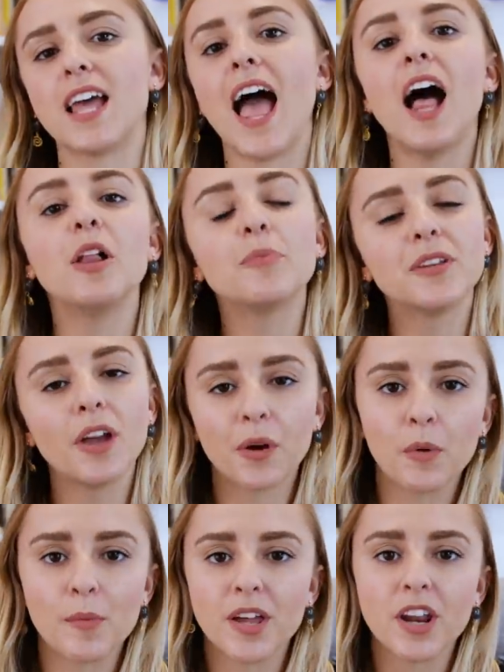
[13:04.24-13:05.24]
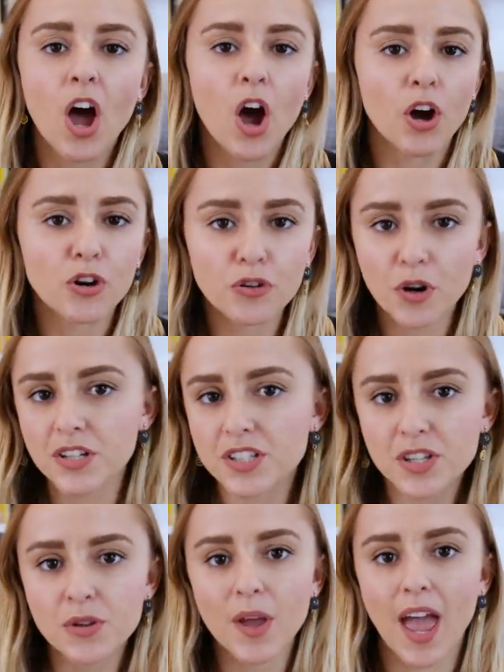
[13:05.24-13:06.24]
to help young women across
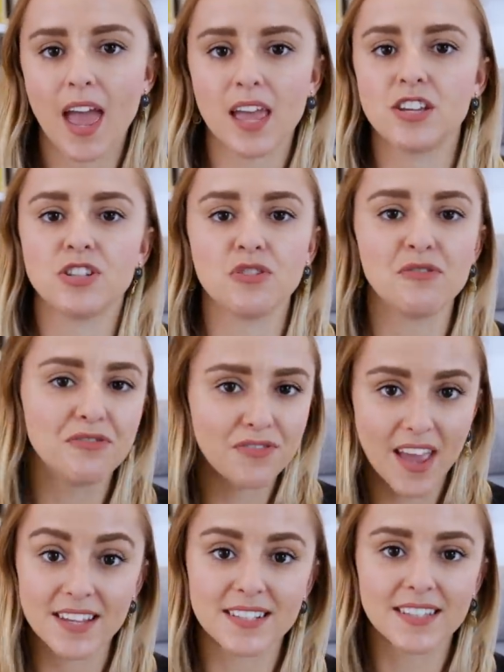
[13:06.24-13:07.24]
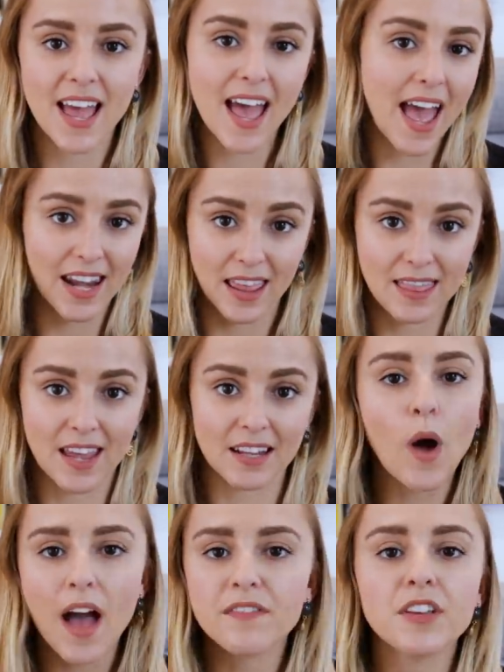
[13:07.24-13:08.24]
the UK to face anything.
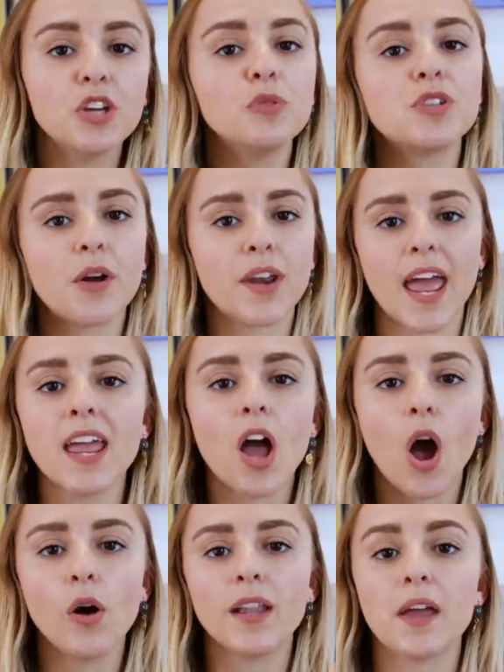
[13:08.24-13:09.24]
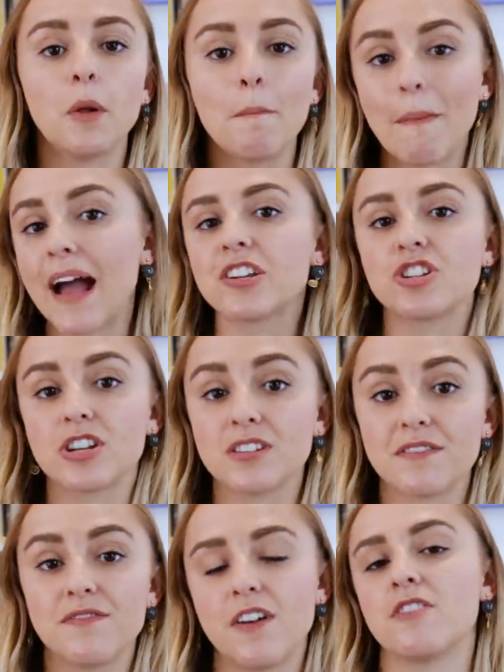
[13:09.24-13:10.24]
Whatever you donate, Olay will match
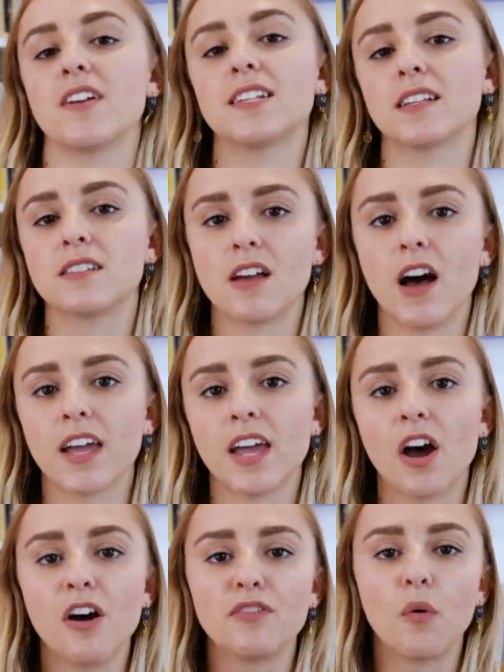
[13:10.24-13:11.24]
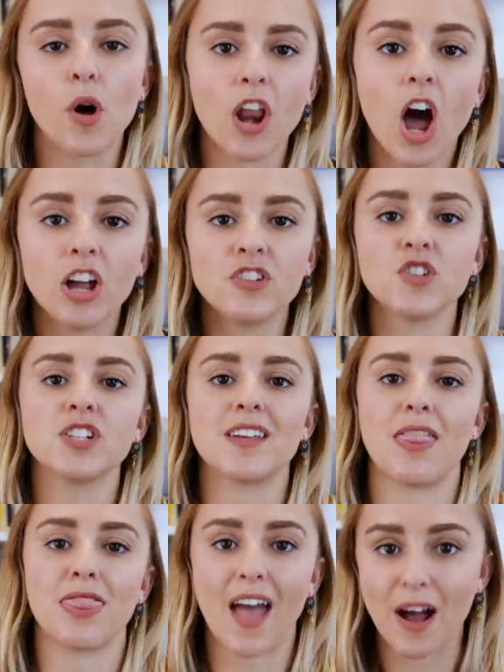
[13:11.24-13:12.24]
to fundraise a target of
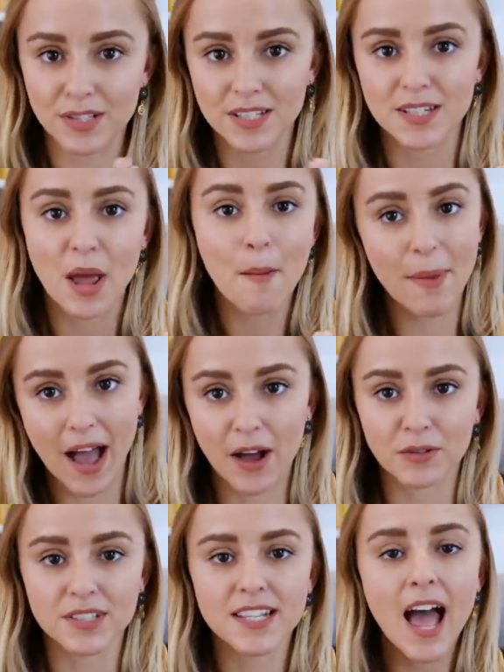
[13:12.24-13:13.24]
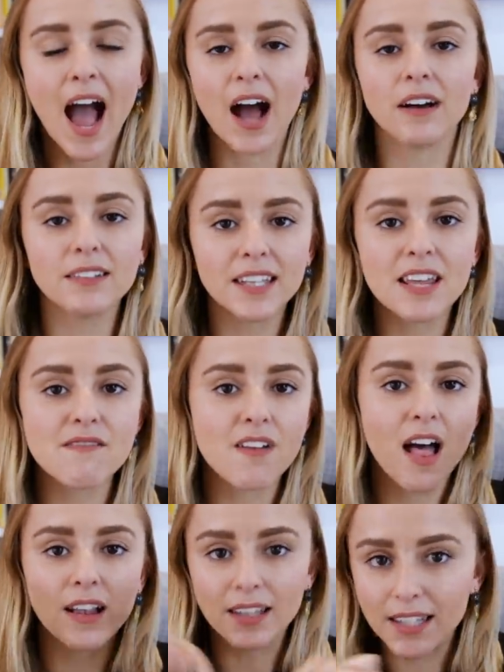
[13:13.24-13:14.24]
£100,000. I'll leave
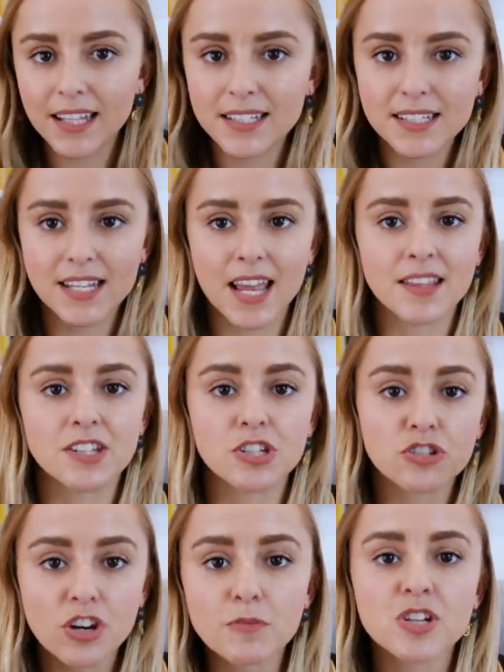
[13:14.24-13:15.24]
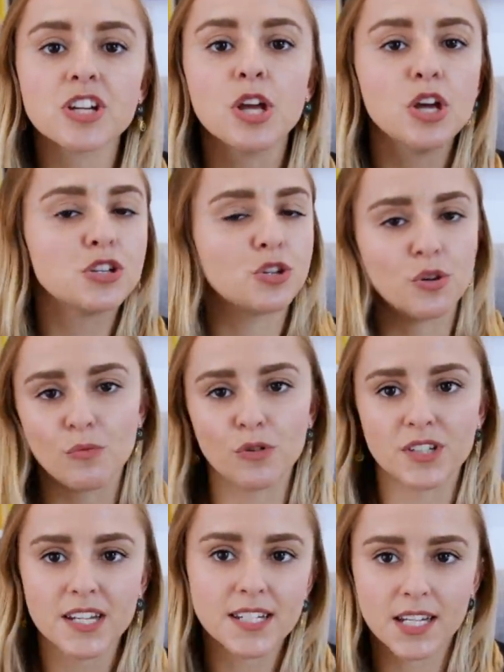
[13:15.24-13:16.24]
links in the description to
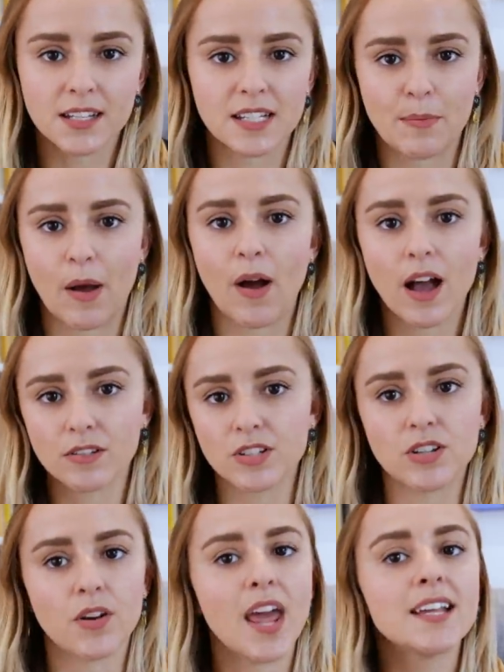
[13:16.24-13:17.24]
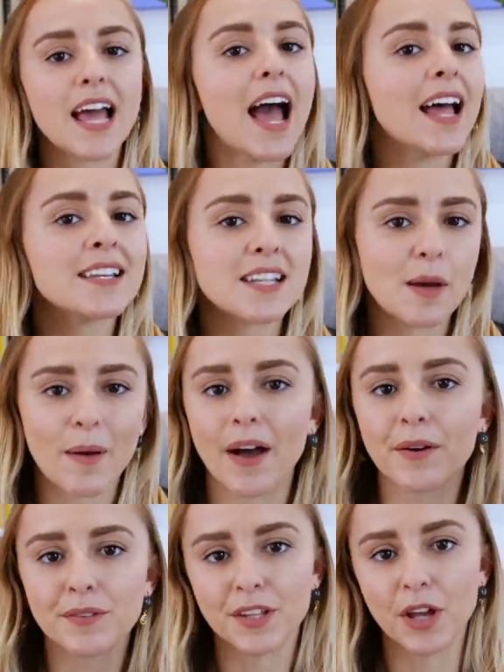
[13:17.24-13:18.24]
more details about how to donate and
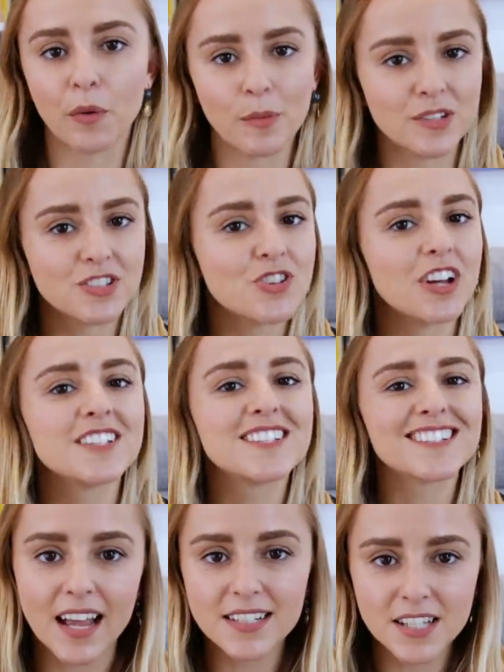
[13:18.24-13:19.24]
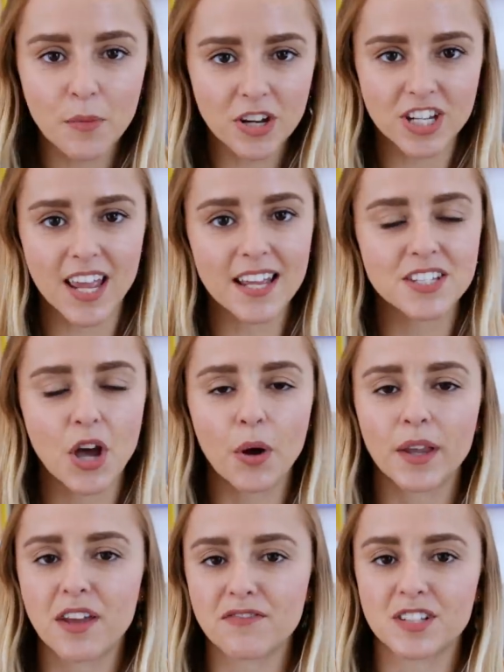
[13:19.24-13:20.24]
about the Young Women's Trust. Thanks so much again to
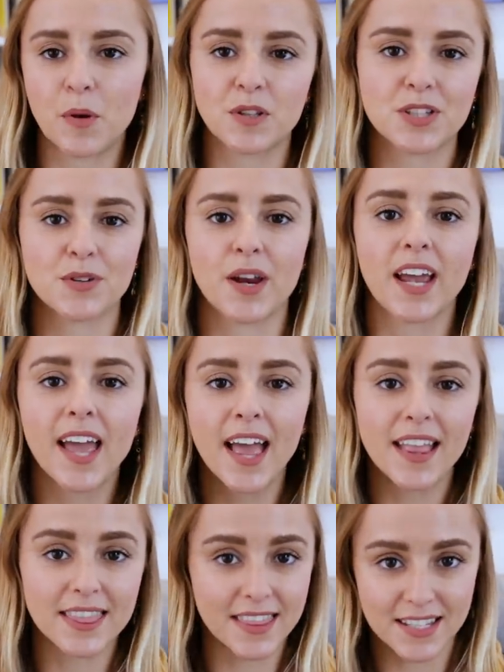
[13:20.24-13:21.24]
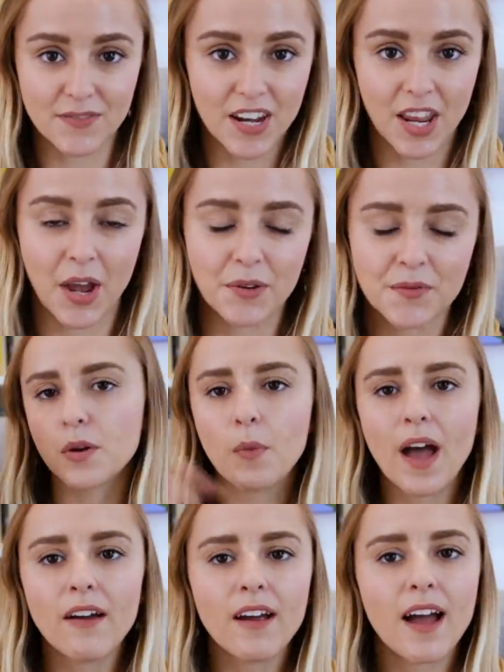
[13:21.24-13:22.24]
Olay for sponsoring this video. So
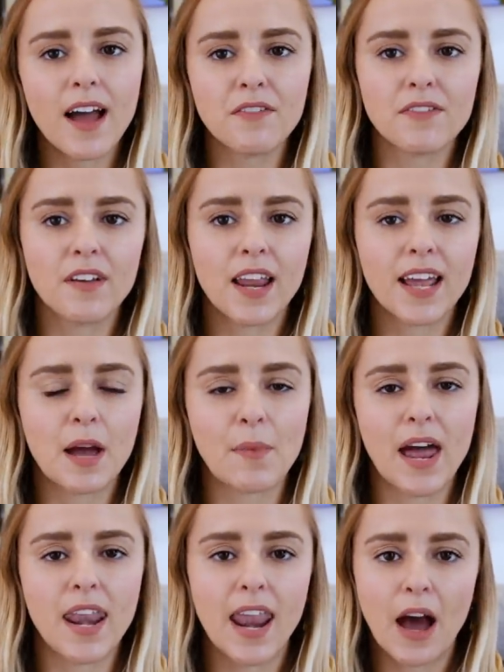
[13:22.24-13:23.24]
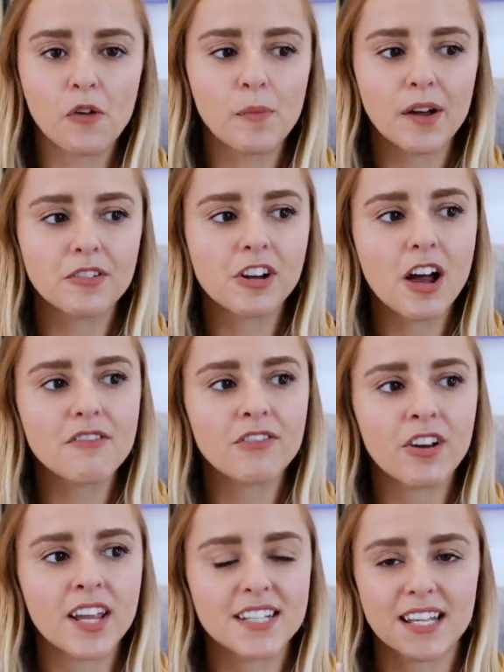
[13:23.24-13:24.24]
where I feel like I'm at now with my
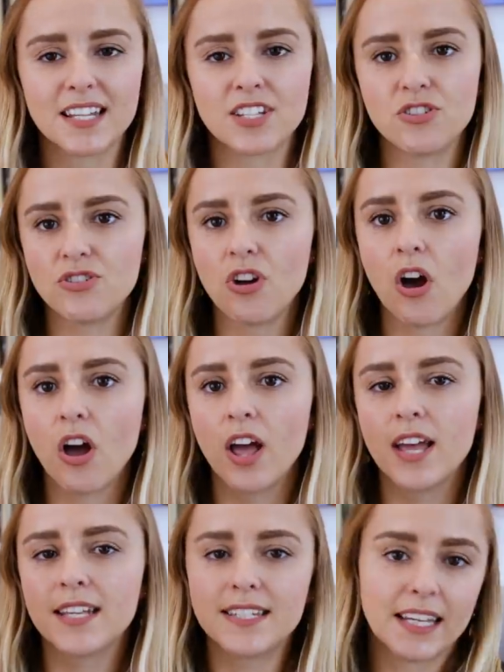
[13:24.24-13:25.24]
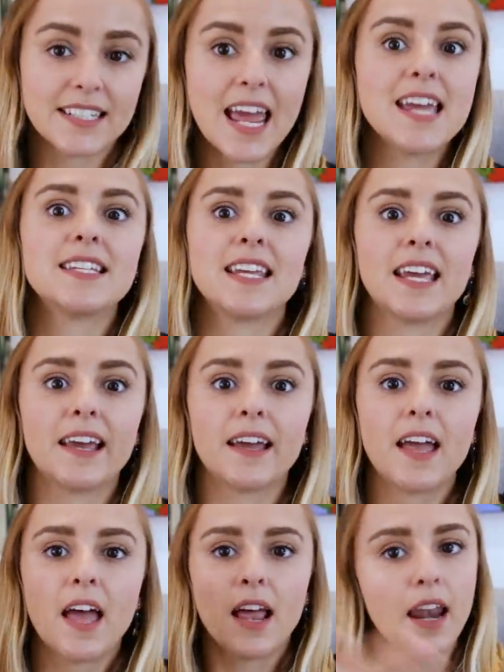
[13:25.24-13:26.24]
recovery is that it's not
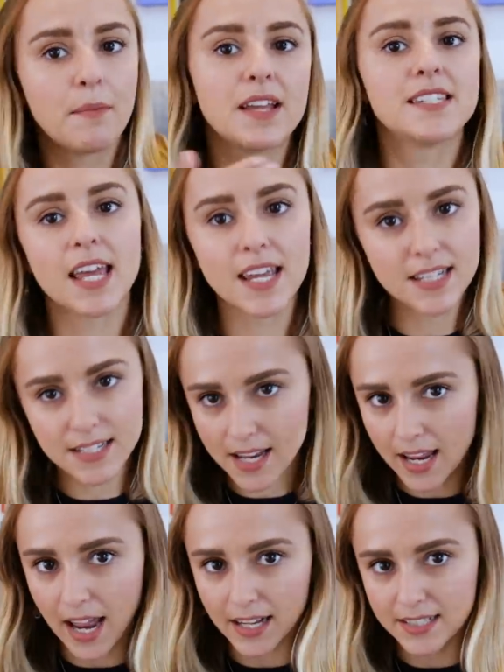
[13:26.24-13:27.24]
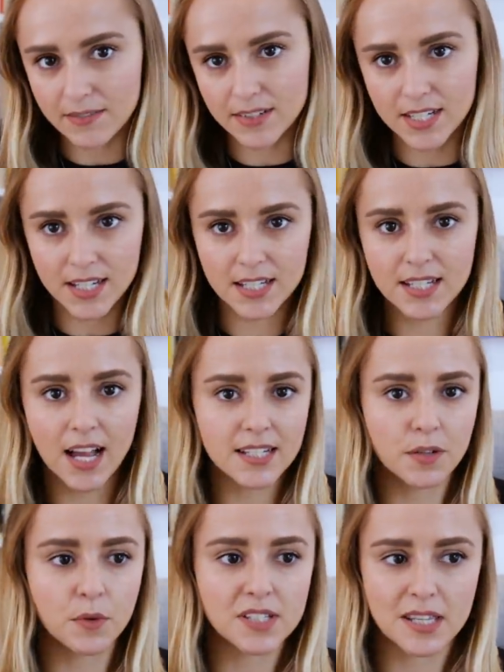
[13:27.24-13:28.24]
dictating like my day-to-day activities
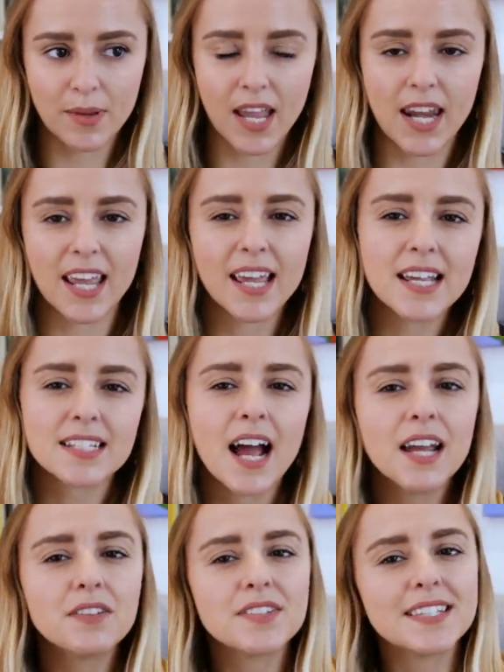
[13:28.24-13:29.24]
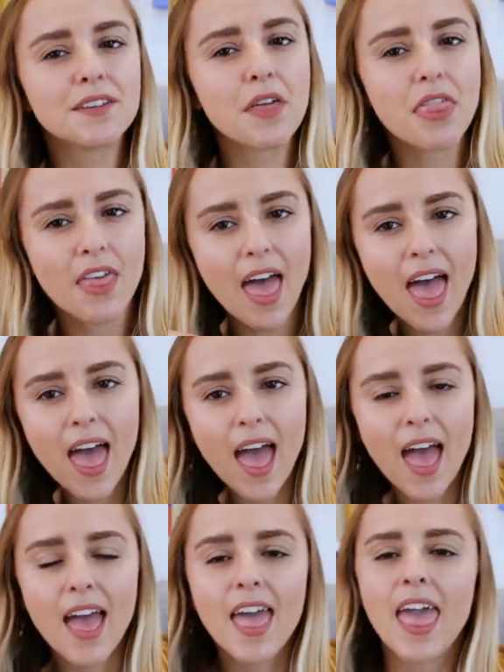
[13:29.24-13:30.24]
as it was at the beginning. It's kind of still
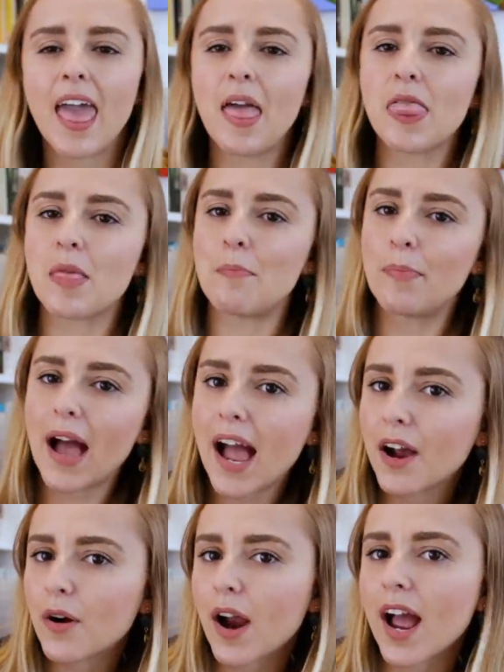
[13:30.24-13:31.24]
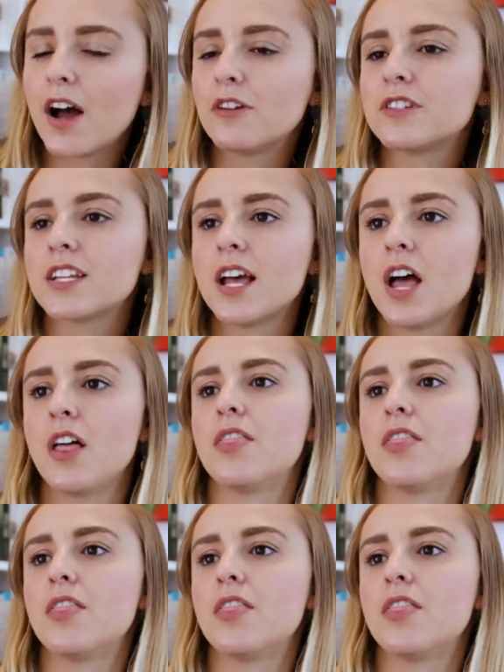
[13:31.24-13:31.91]
there in the background.